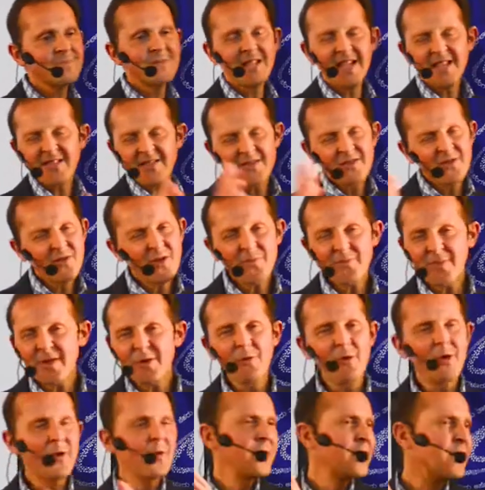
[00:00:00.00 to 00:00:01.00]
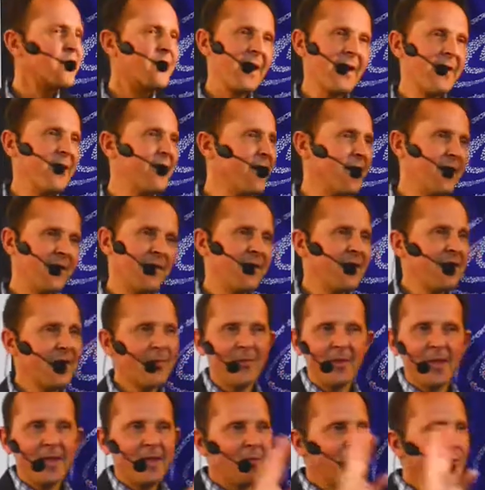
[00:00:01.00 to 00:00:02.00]
let's not be worried by that. There are
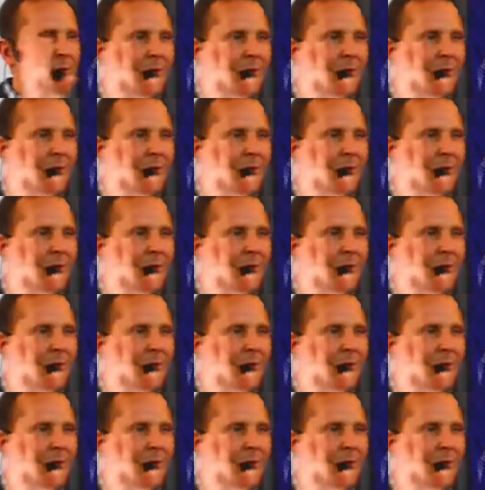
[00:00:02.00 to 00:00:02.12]
many